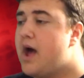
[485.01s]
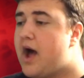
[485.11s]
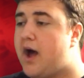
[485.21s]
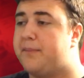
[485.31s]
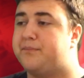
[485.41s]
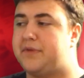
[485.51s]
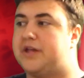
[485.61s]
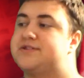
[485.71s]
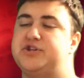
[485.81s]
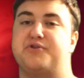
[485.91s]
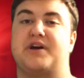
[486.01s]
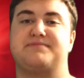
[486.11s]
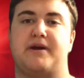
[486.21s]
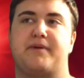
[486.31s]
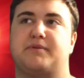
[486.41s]
And so you
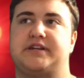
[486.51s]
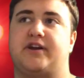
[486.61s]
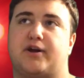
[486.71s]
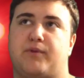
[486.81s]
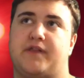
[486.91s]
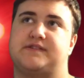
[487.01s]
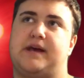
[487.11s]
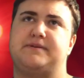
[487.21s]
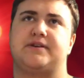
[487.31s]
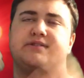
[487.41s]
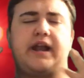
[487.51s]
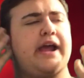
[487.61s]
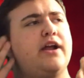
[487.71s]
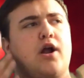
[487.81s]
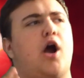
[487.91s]
guys might be able to hear it in one of those episodes that
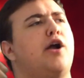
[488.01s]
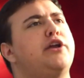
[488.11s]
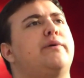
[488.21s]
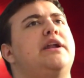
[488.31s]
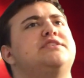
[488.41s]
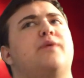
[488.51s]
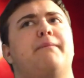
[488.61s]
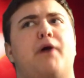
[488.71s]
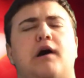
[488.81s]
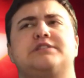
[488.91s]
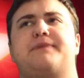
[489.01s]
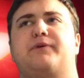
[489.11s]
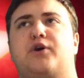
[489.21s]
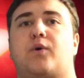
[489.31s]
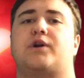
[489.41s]
I hear arguing. And so I pause my
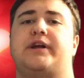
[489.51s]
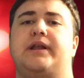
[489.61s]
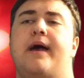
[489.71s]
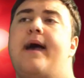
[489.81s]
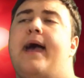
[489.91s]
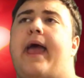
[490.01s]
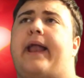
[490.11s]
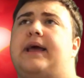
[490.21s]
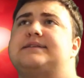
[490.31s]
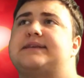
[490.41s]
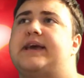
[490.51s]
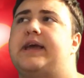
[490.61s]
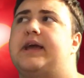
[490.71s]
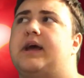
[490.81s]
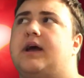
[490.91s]
recording, and I
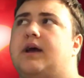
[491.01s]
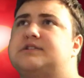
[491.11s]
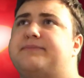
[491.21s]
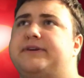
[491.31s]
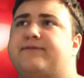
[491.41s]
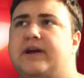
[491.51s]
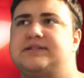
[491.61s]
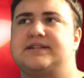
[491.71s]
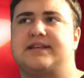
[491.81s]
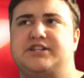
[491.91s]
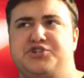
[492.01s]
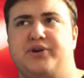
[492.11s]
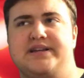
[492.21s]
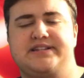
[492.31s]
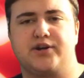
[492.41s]
say to my friends, I say, do you
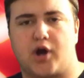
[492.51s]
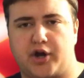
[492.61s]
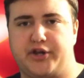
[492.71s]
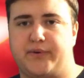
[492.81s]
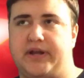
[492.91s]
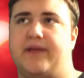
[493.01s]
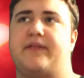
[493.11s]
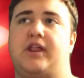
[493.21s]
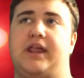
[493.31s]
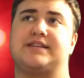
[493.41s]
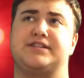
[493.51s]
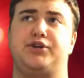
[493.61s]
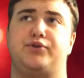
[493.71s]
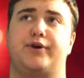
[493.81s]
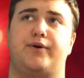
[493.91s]
guys hear arguing? And then the next thing
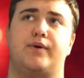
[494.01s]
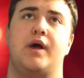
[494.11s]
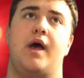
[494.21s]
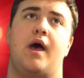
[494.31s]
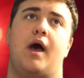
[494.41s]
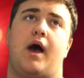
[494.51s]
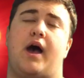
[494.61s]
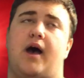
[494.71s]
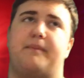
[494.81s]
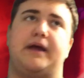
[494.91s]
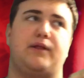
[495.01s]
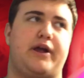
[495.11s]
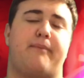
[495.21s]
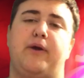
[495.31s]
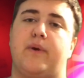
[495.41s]
you know, I
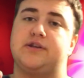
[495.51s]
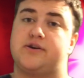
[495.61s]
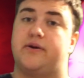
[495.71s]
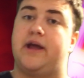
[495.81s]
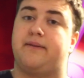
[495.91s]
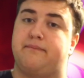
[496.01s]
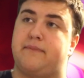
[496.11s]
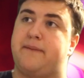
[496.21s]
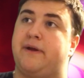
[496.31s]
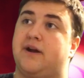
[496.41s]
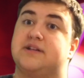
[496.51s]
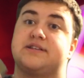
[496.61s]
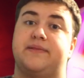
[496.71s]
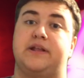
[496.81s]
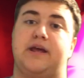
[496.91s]
look out my window, and my parents
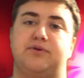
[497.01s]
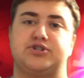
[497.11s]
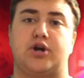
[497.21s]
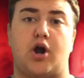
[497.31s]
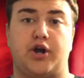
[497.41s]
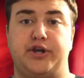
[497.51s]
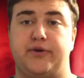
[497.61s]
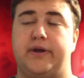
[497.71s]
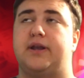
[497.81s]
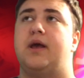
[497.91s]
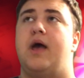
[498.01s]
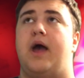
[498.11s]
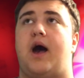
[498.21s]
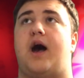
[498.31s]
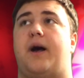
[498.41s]
and the neighbors are arguing.
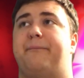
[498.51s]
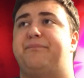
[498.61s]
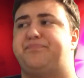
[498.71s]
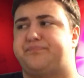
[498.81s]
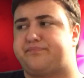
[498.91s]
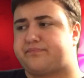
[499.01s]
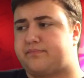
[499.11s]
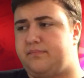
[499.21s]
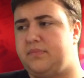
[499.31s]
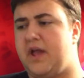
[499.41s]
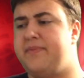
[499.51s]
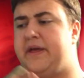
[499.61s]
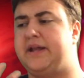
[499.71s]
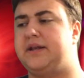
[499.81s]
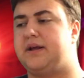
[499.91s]
And
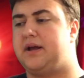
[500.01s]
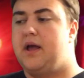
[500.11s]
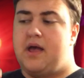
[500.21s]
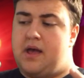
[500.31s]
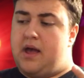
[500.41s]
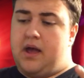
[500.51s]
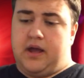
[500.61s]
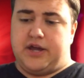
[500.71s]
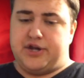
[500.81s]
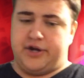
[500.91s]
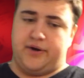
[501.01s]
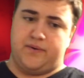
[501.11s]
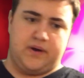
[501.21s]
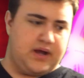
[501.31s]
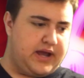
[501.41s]
then, you
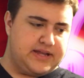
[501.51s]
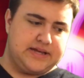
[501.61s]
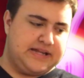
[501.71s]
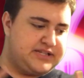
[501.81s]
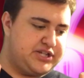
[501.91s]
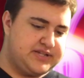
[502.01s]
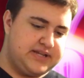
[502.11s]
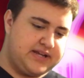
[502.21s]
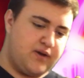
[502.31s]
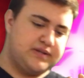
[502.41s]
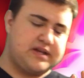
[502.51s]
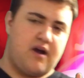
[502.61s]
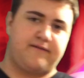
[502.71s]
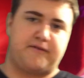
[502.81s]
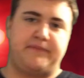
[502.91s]
know, it goes
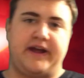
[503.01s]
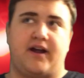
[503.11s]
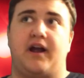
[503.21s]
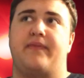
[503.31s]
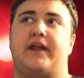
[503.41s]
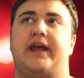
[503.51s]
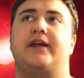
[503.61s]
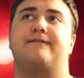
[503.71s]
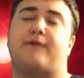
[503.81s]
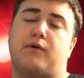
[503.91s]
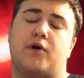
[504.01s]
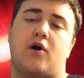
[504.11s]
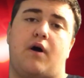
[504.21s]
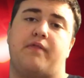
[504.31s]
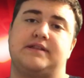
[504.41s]
on from there. And then I get a phone
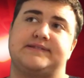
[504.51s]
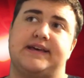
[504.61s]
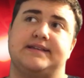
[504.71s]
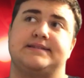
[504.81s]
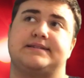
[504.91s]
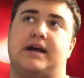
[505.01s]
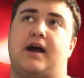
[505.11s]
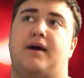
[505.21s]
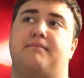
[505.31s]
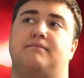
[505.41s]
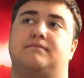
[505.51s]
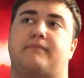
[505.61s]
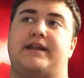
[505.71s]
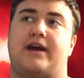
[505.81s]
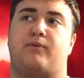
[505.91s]
call that says,
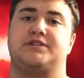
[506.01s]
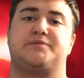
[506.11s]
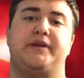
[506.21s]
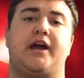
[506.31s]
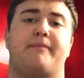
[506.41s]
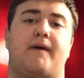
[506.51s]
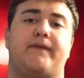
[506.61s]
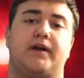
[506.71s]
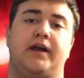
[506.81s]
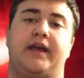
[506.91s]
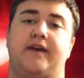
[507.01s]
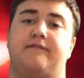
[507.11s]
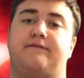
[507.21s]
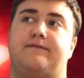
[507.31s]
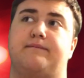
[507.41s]
my dad wants me to come out there and
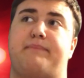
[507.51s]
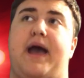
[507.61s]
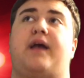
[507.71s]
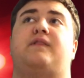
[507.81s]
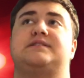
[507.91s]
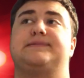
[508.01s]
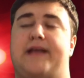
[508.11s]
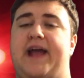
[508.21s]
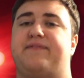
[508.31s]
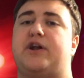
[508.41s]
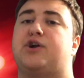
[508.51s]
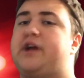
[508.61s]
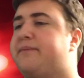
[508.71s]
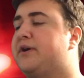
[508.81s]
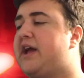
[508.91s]
give back this light that our
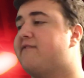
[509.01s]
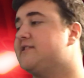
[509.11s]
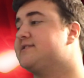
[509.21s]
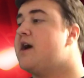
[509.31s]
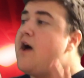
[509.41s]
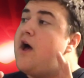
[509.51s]
neighbor gave us.